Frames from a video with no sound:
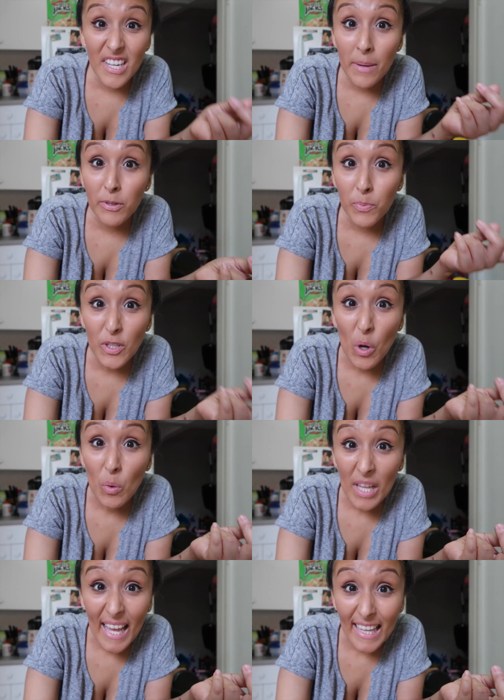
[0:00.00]
are the neighbors we
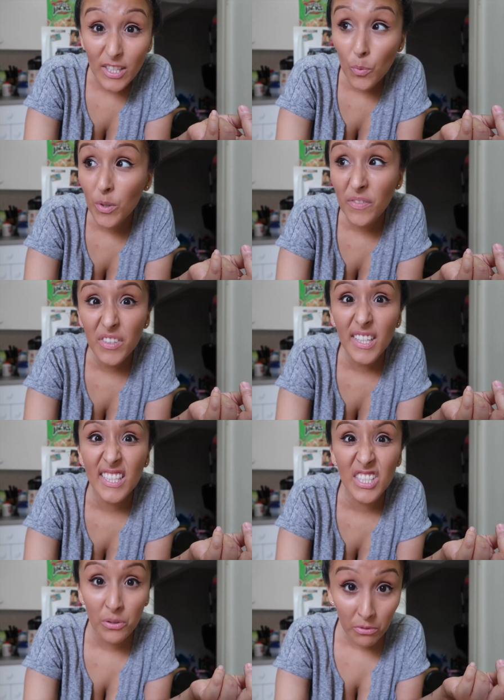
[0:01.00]
don't like. So what if they're
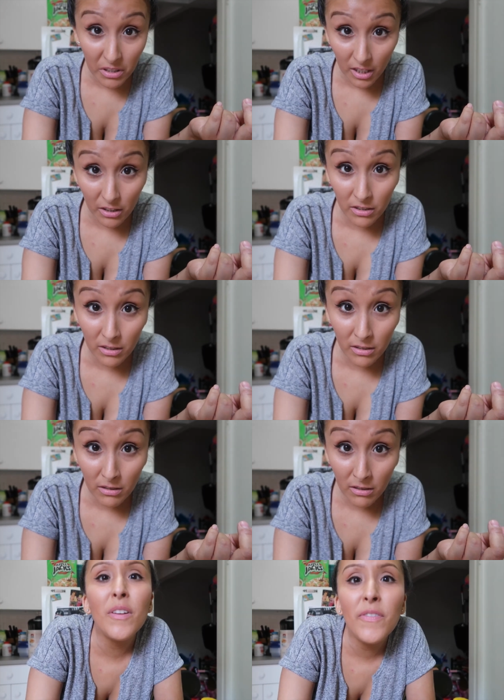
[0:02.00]
like serial killers?
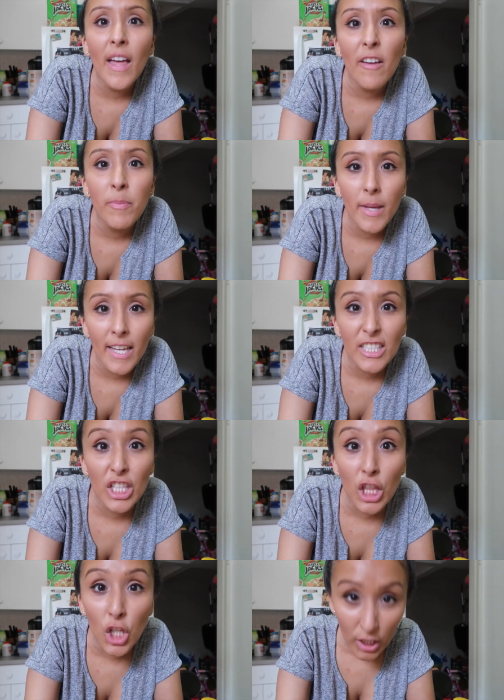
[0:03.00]
What if the F B I
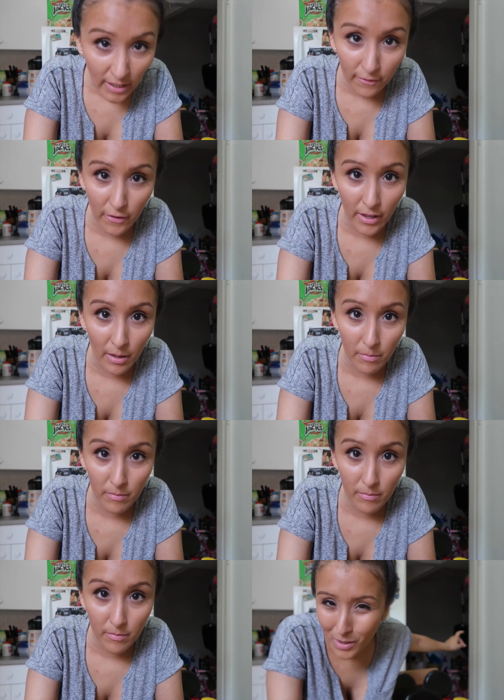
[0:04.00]
is looking for
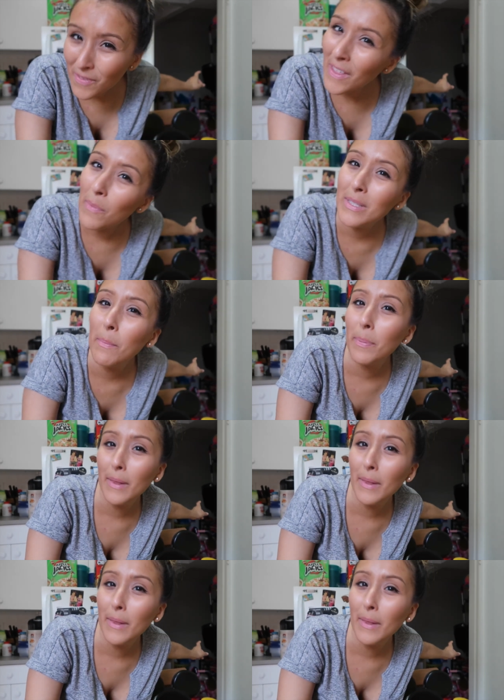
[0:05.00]
them? What if that was a